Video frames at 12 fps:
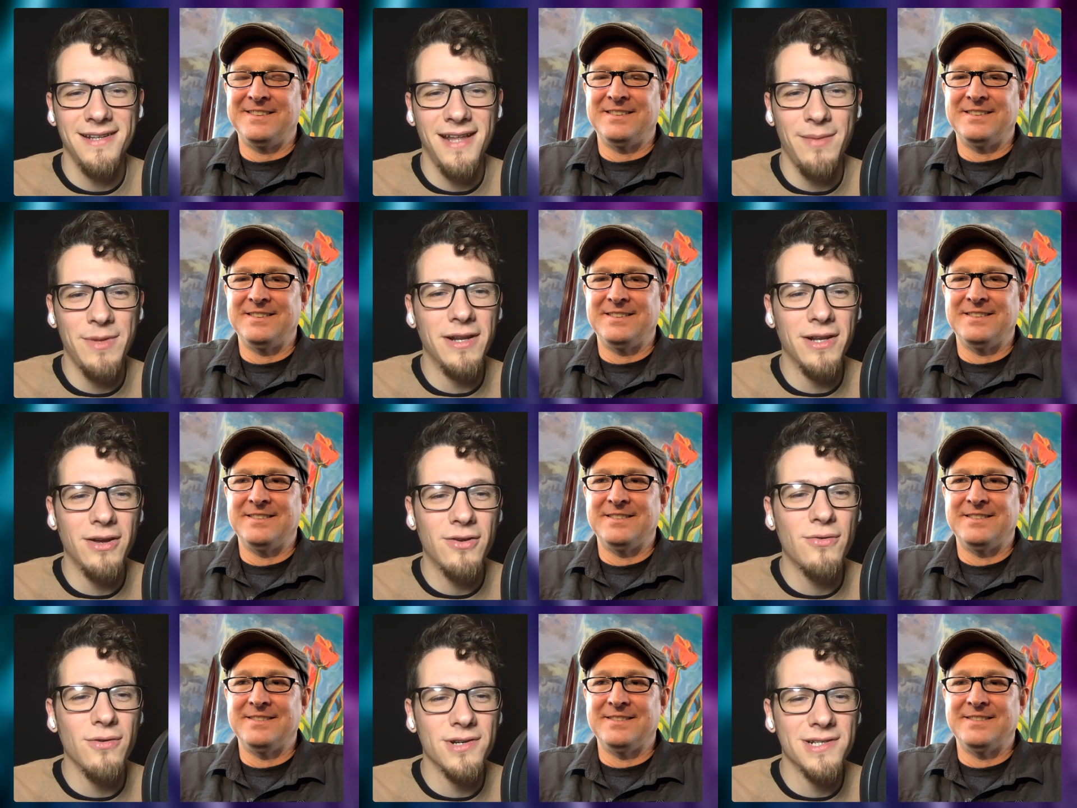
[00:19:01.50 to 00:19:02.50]
Speaker 1: I mean,
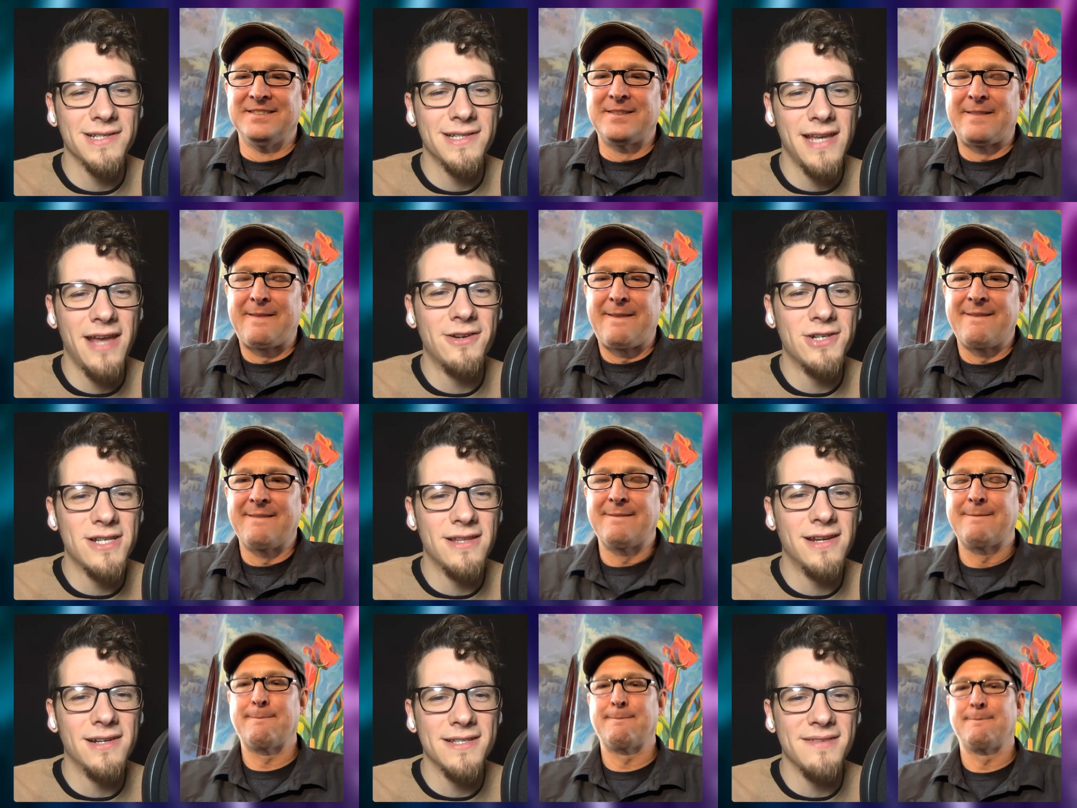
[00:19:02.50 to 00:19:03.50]
gorgeous. The energy
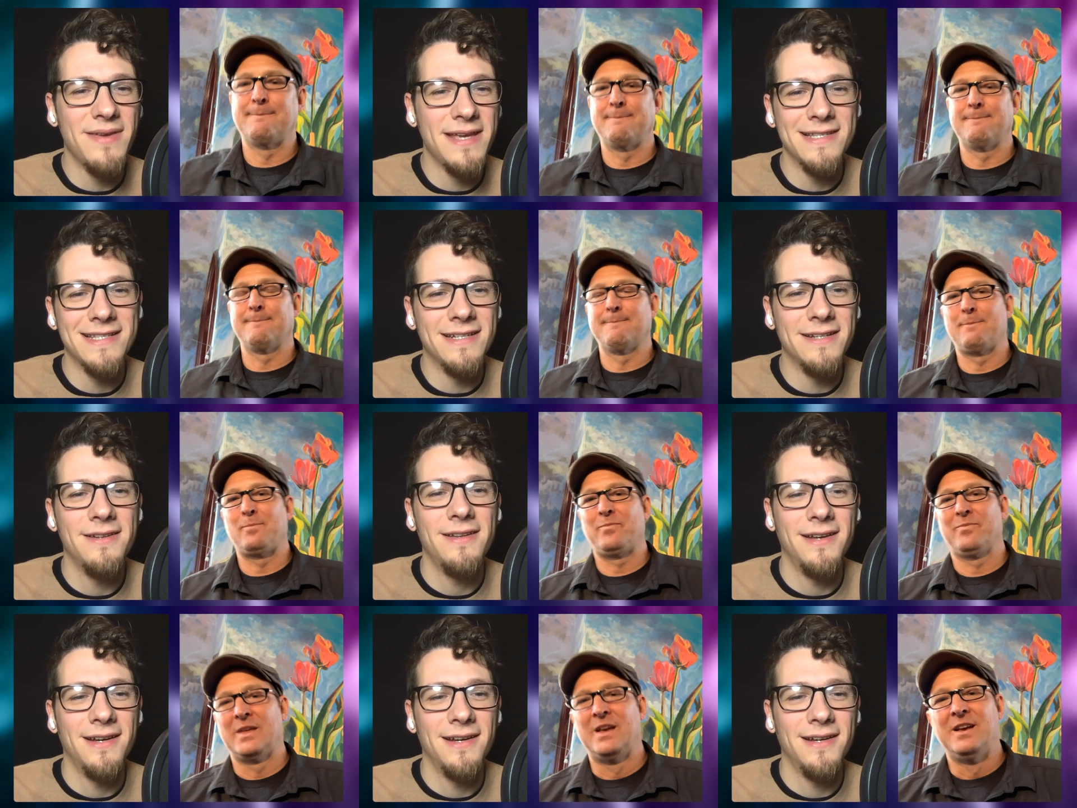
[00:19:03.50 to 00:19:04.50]
there is amazing.
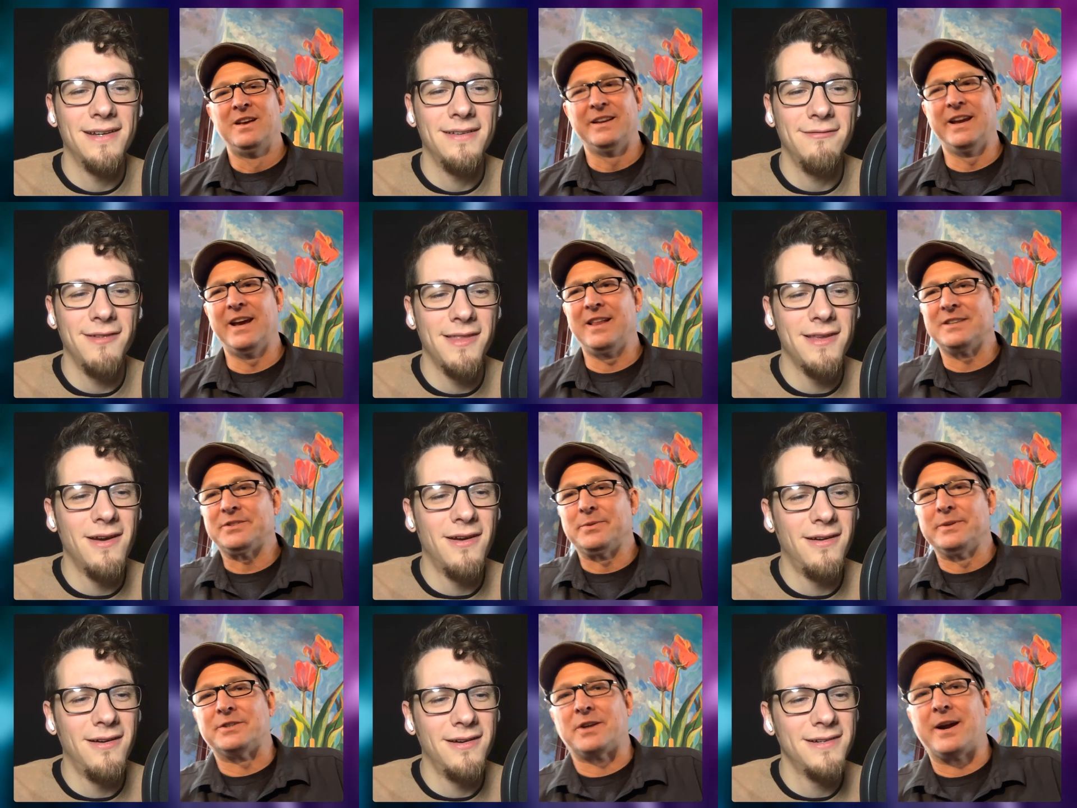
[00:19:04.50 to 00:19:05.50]
Uh, yeah, that's
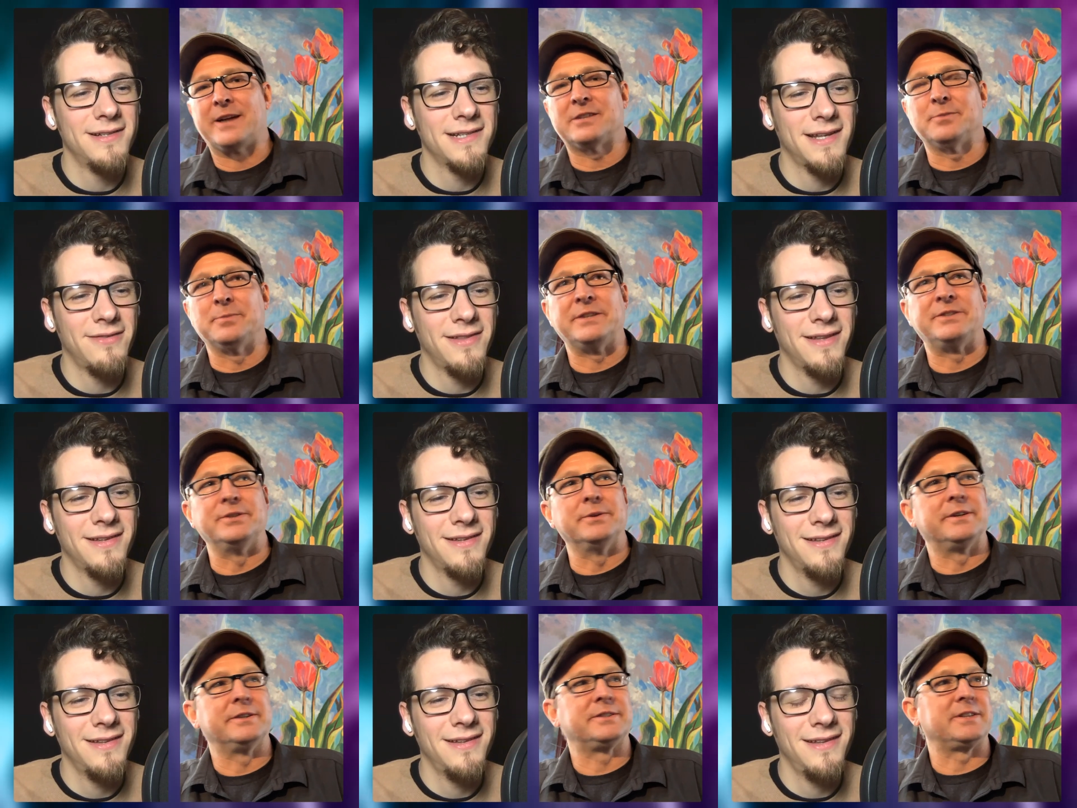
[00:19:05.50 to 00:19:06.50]
what
Speaker 2: attracted me to
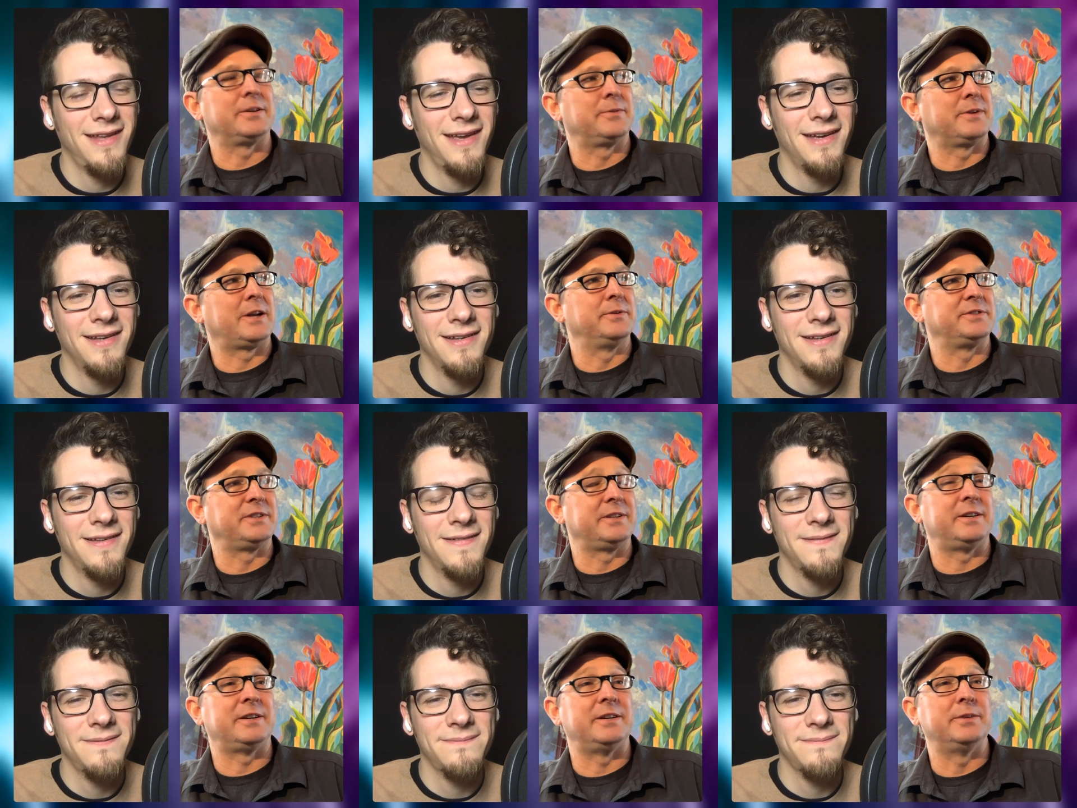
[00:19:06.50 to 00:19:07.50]
it. It's yeah. like when I was
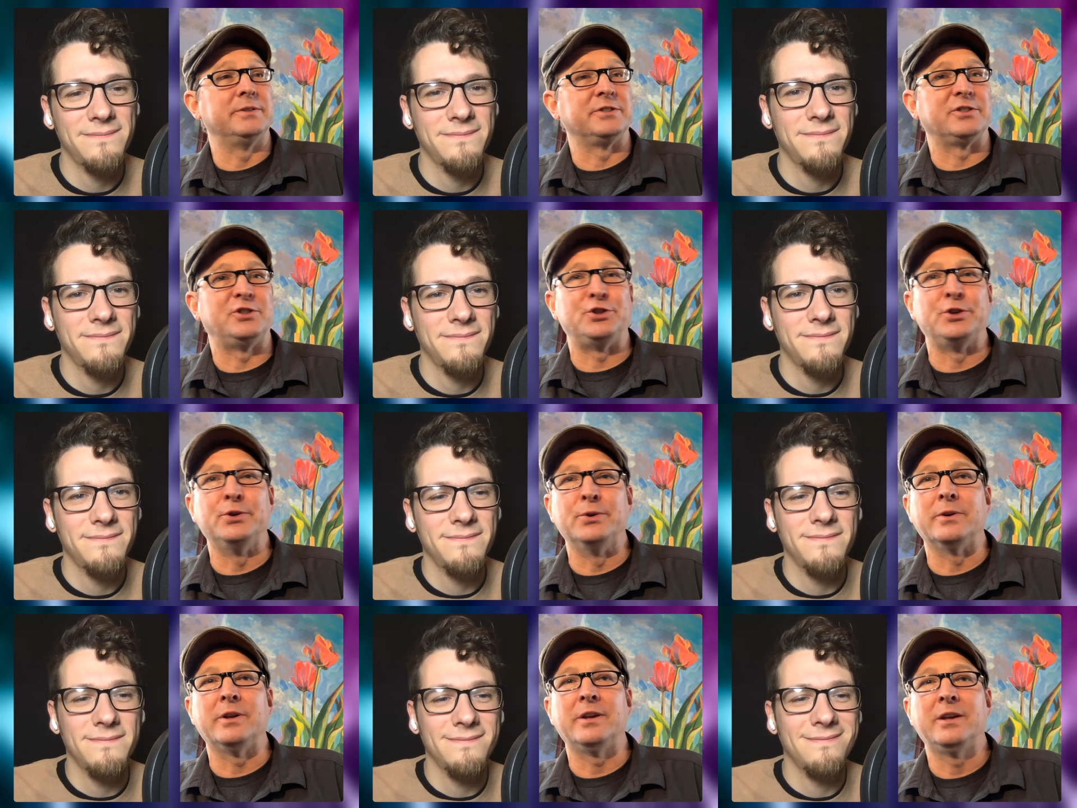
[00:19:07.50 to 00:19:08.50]
in here, it was
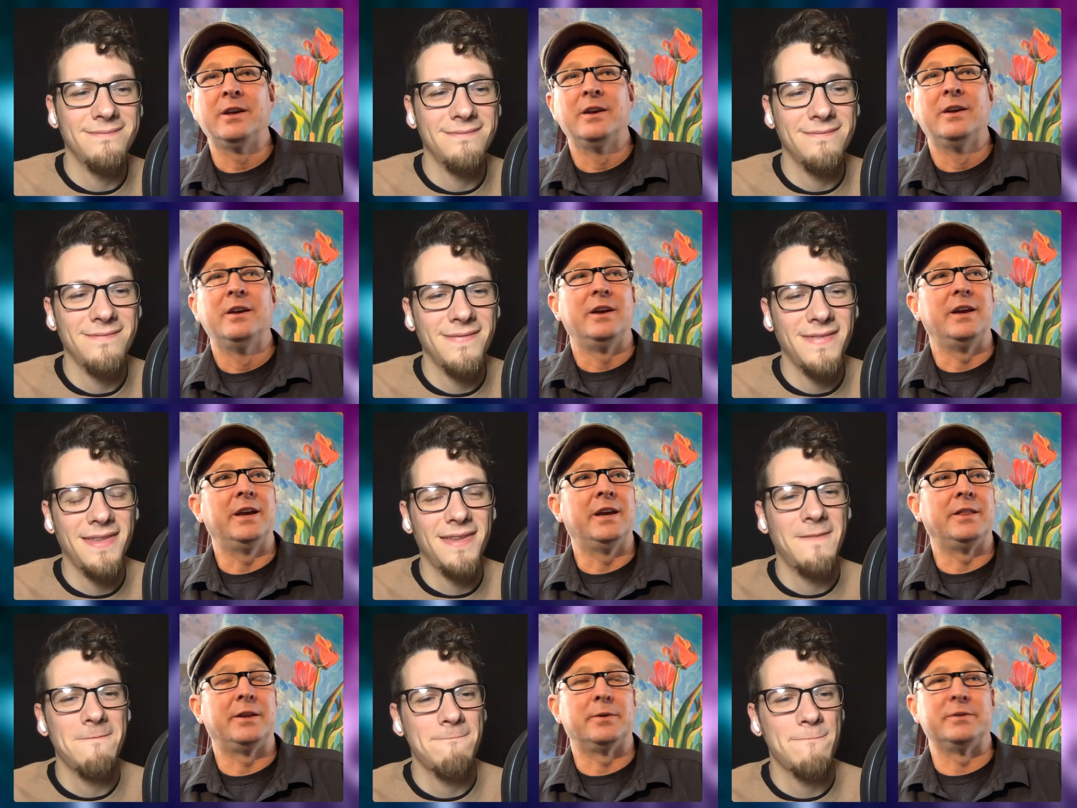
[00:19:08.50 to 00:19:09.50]
June,
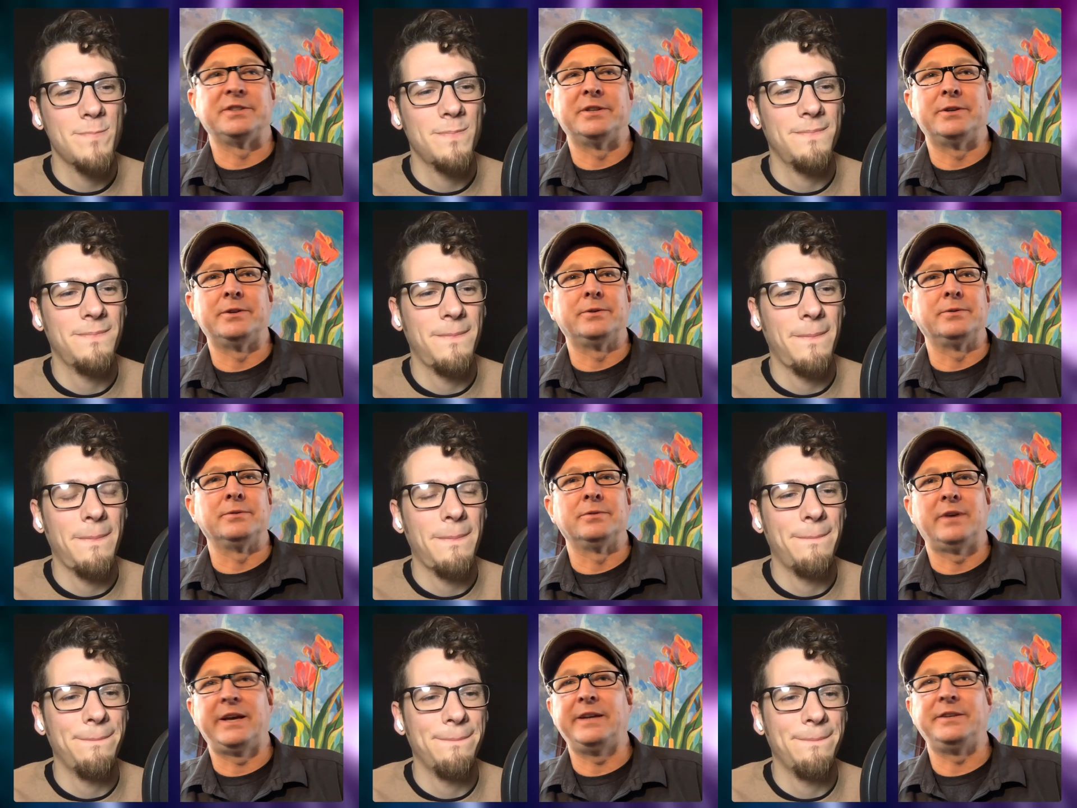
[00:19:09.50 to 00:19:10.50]
and there was
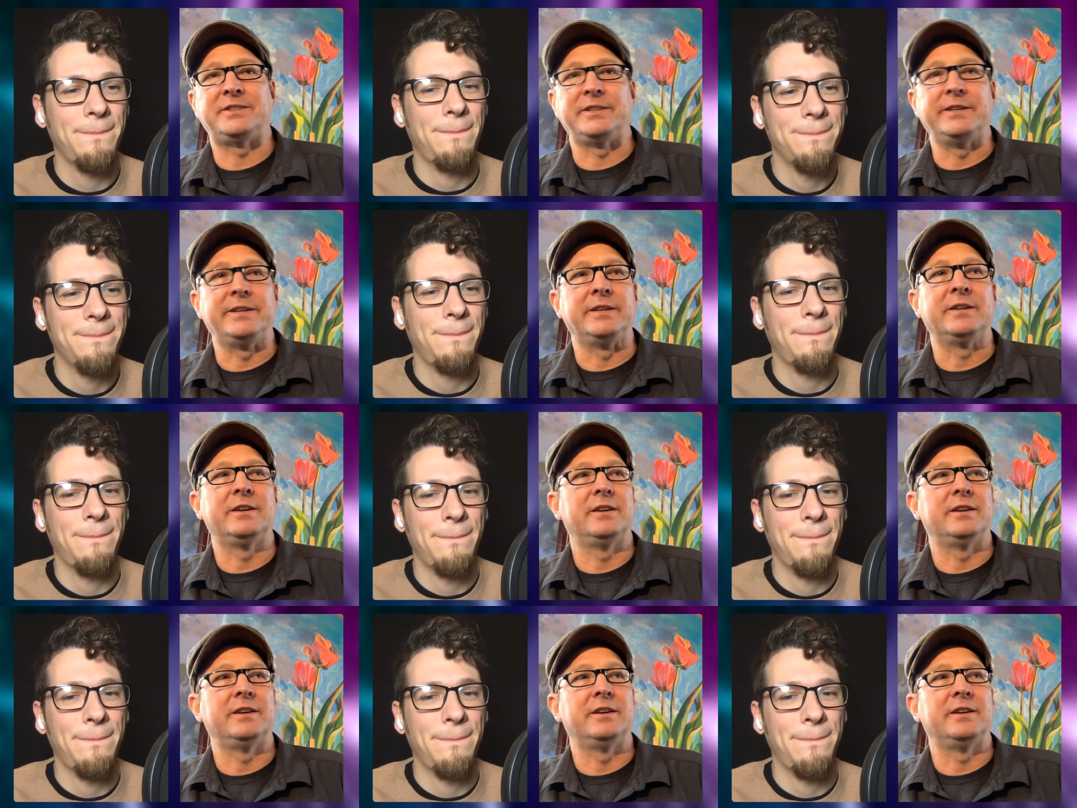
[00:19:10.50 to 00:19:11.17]
no AC